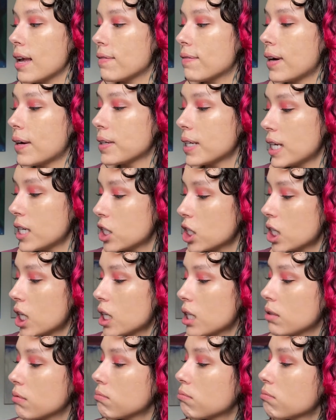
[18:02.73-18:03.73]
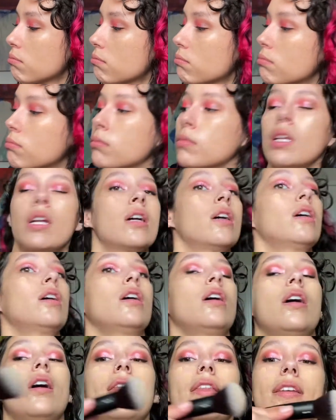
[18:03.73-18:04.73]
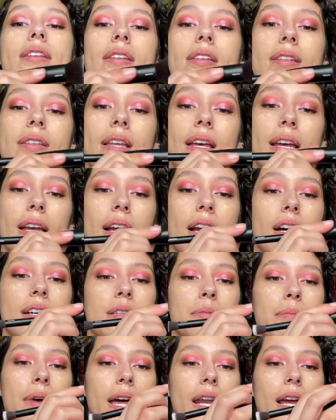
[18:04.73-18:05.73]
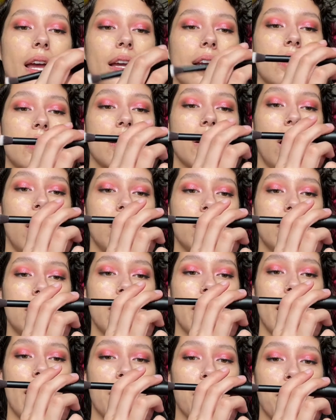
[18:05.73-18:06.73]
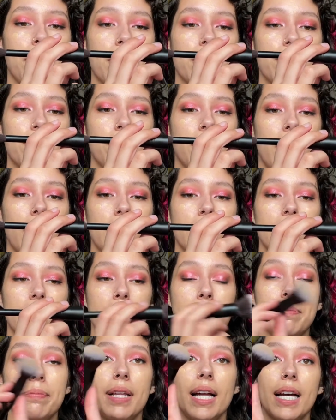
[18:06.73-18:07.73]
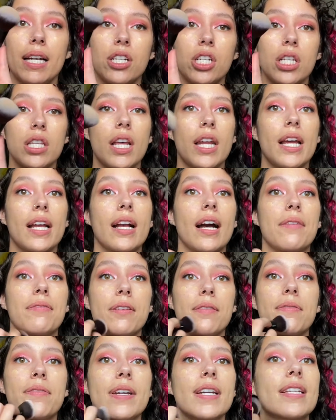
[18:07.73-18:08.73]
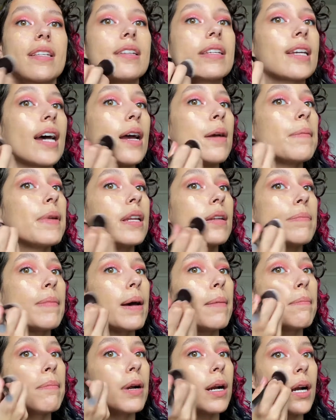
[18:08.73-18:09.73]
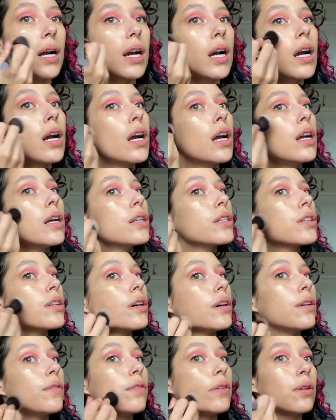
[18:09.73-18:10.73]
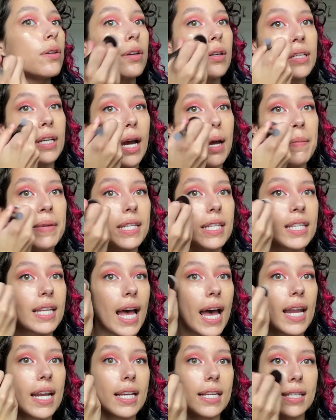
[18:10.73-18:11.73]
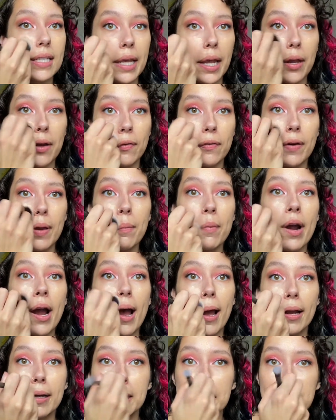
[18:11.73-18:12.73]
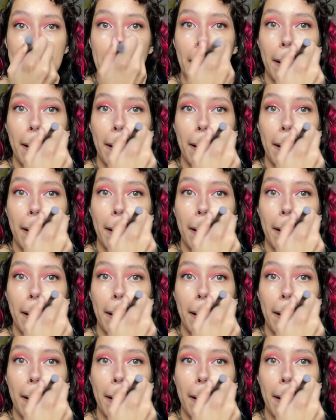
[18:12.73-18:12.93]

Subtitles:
foundation. This is the It Cosmetics and Ulta Airbrush Flawless Complexion that I got for free as a Diamond member. So if you're Diamond status, get your free brush